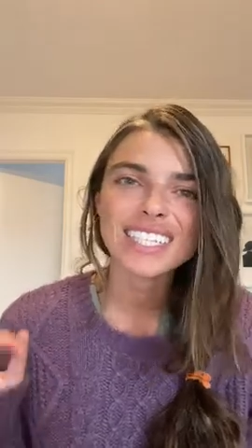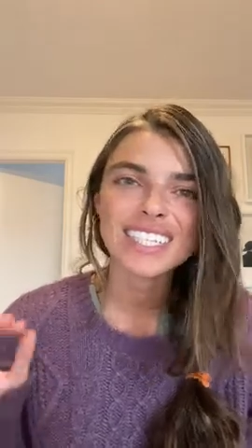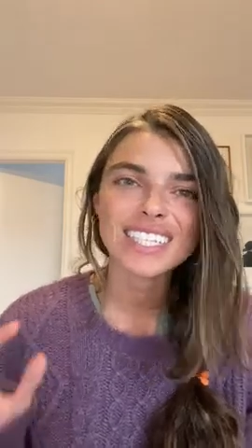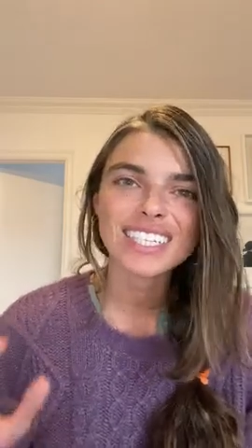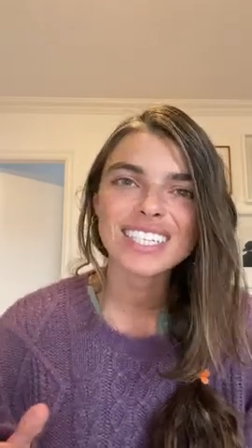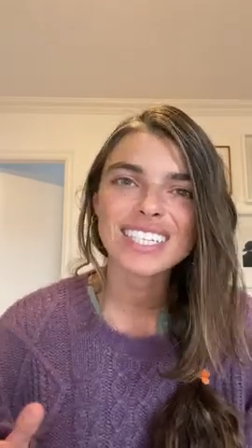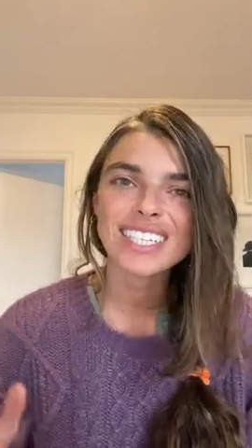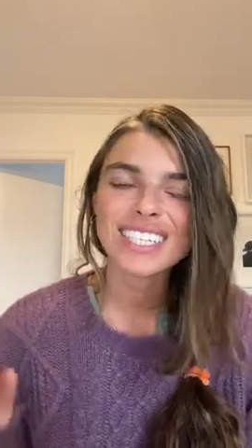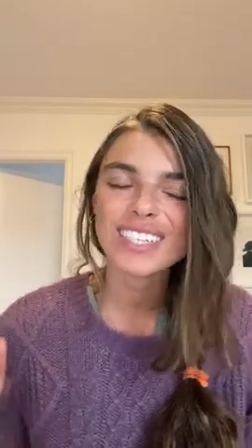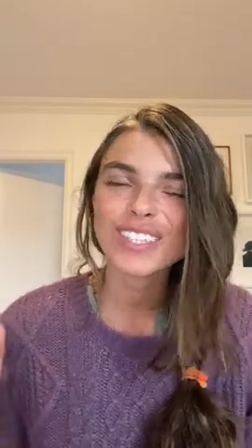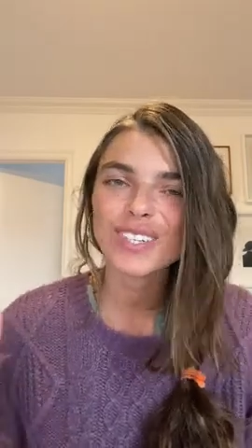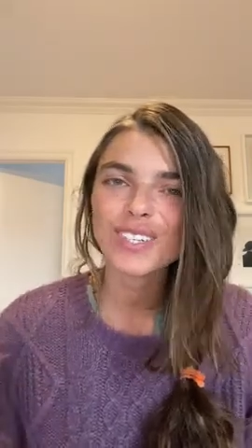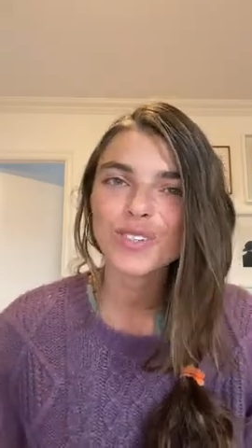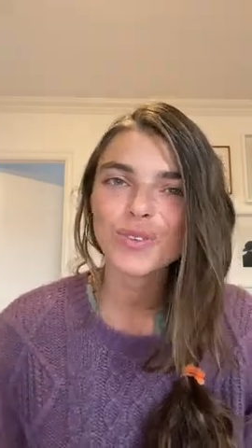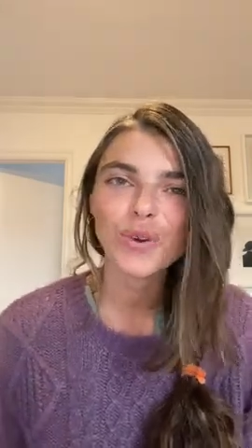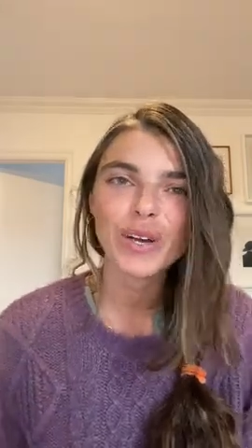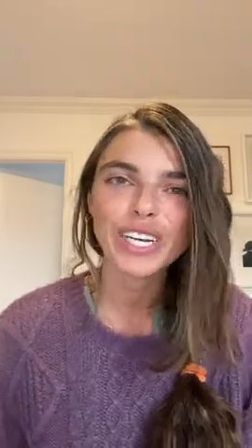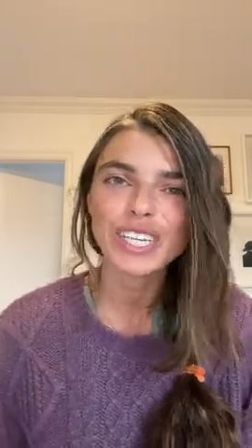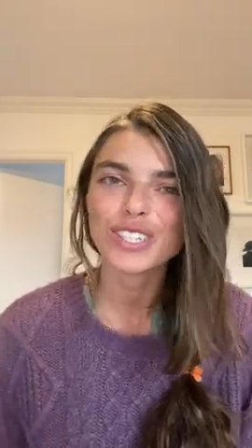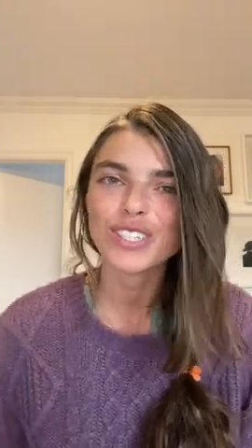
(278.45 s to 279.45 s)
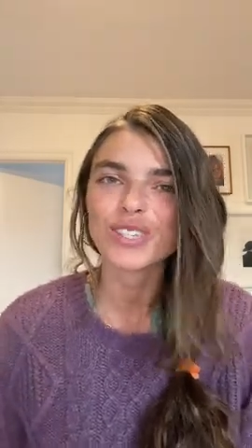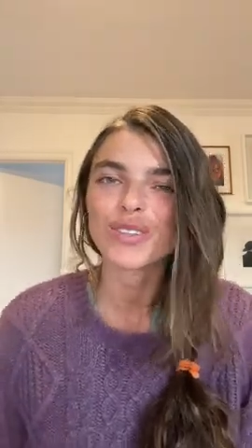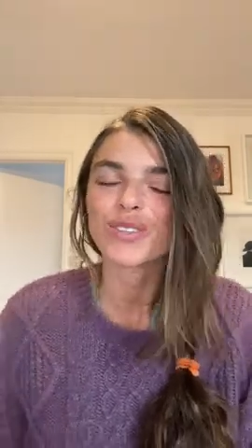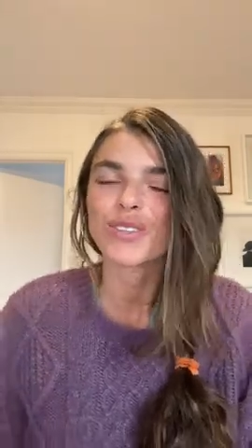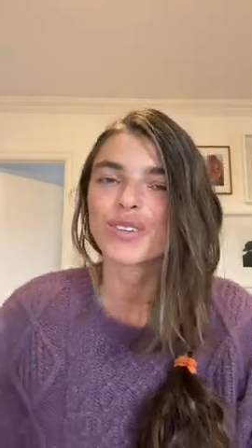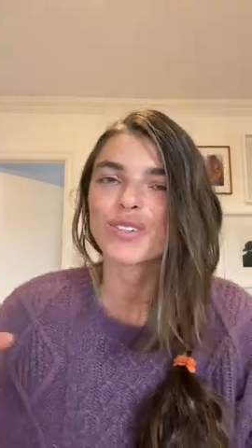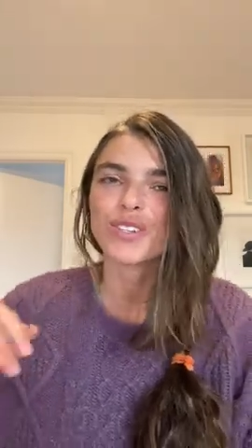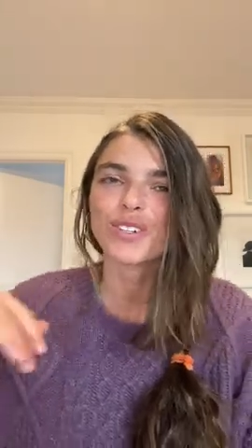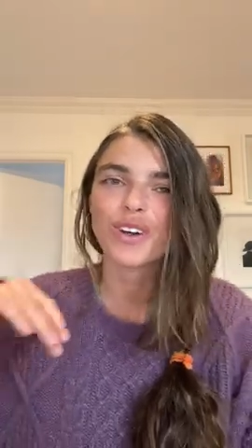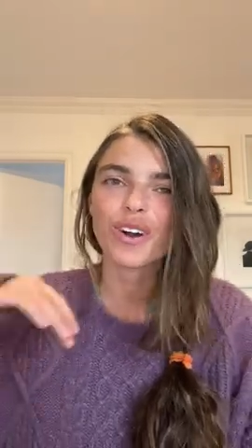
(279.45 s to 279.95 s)
16 to 22.
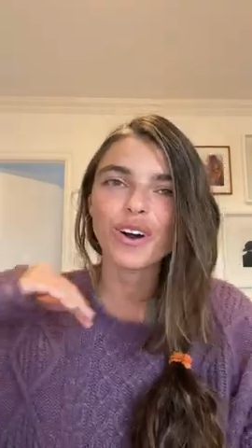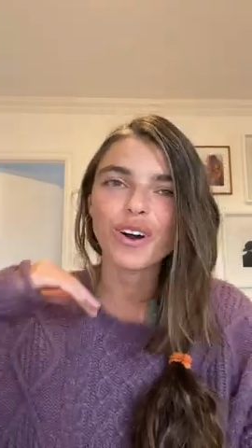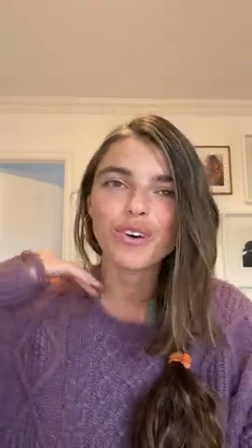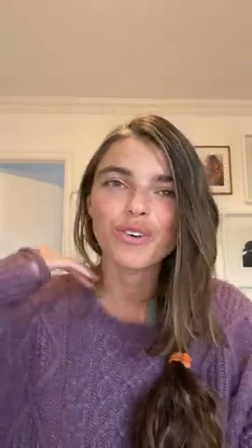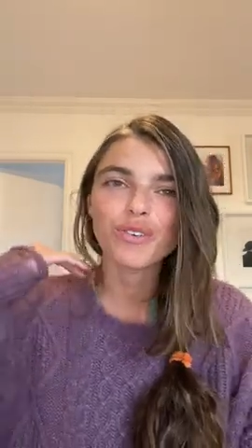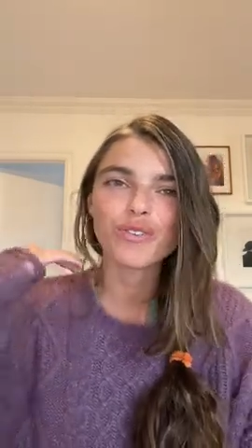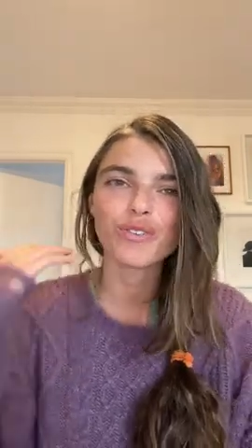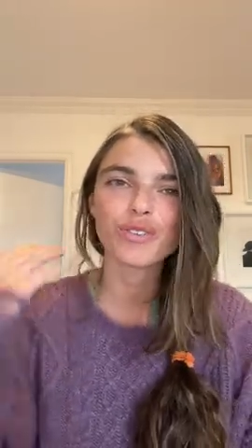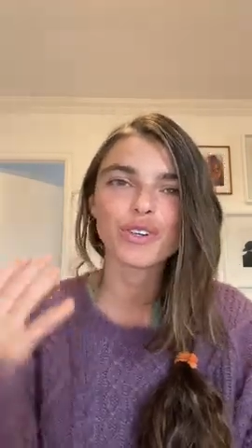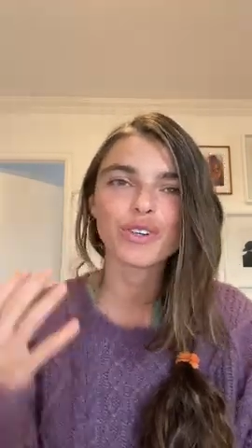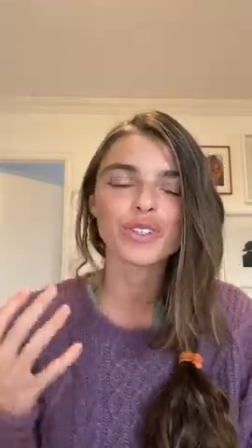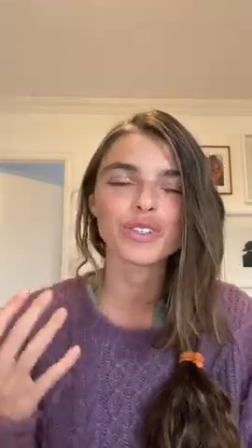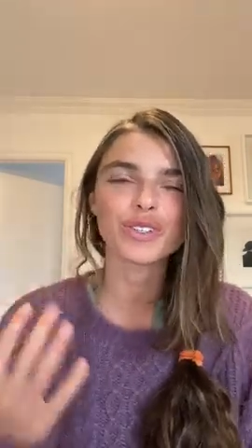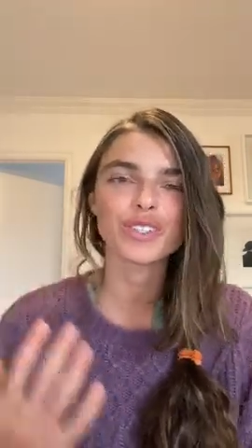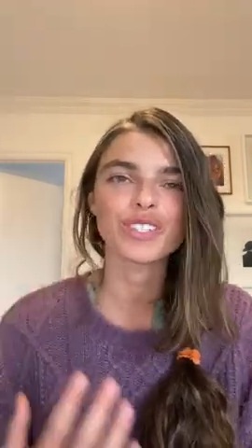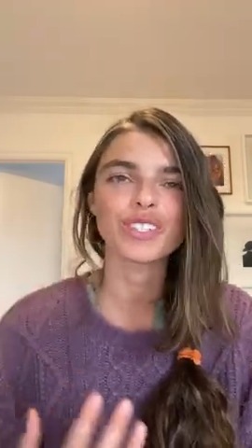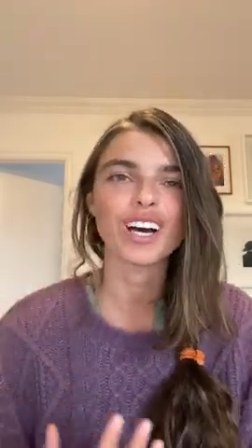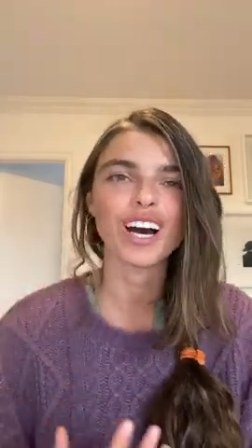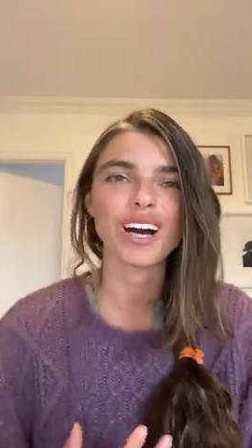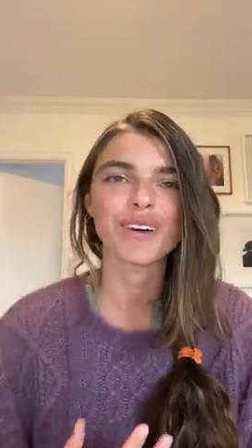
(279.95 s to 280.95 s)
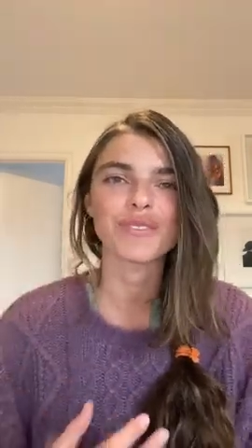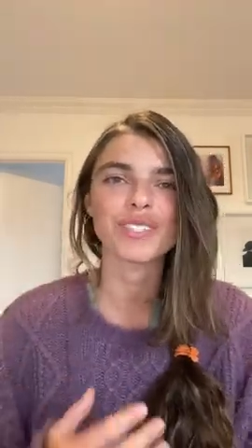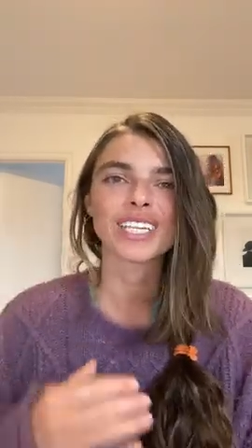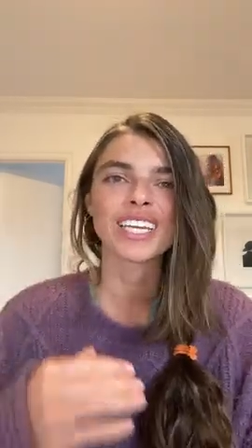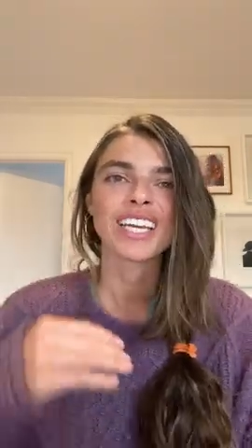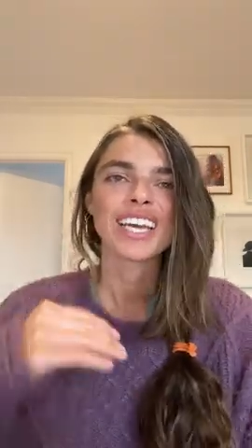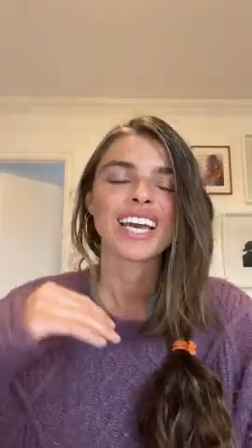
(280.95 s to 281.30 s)
Those are all full stops.